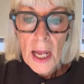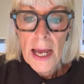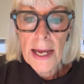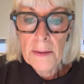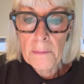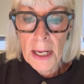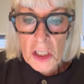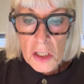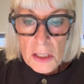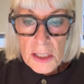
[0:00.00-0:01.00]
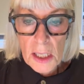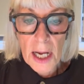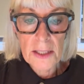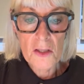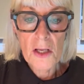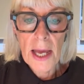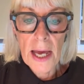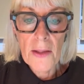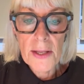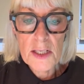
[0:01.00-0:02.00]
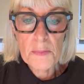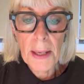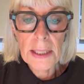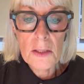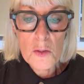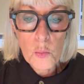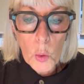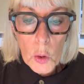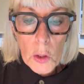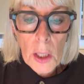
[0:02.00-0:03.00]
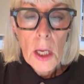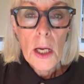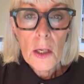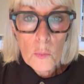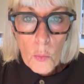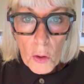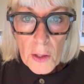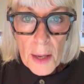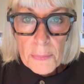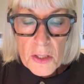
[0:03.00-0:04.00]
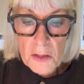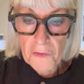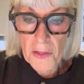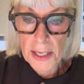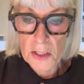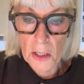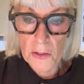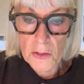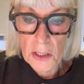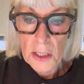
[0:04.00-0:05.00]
and much insight into how these patterns work and what happens if they don't.